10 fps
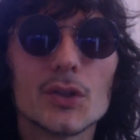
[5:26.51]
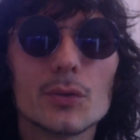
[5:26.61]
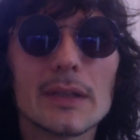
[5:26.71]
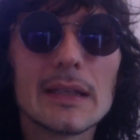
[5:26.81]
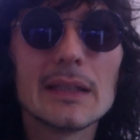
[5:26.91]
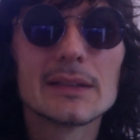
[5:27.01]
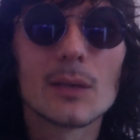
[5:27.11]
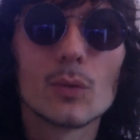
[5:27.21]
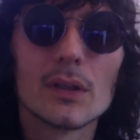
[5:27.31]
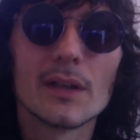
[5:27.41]
you
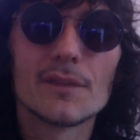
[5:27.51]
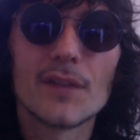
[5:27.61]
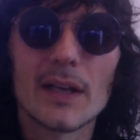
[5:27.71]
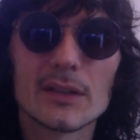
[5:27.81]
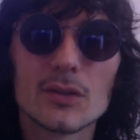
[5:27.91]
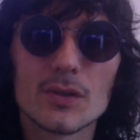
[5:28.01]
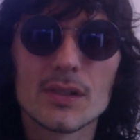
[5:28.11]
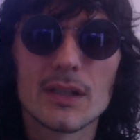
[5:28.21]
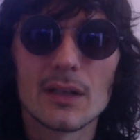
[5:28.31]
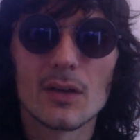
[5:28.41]
eat that will affect
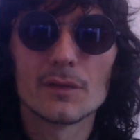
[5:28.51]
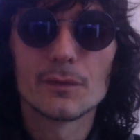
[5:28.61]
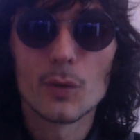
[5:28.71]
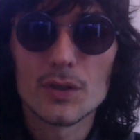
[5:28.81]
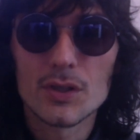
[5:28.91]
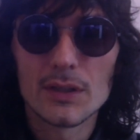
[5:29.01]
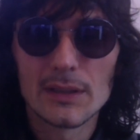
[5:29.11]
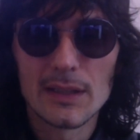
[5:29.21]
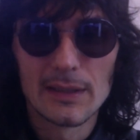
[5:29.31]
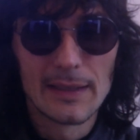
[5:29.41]
your skin,
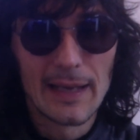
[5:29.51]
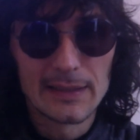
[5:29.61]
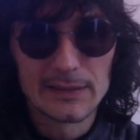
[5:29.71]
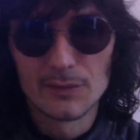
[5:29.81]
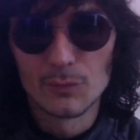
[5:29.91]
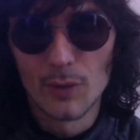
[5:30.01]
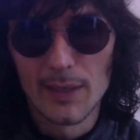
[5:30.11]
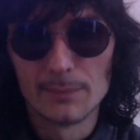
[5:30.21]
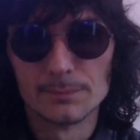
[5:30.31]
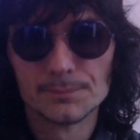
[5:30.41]
unfortunately, in a negative way.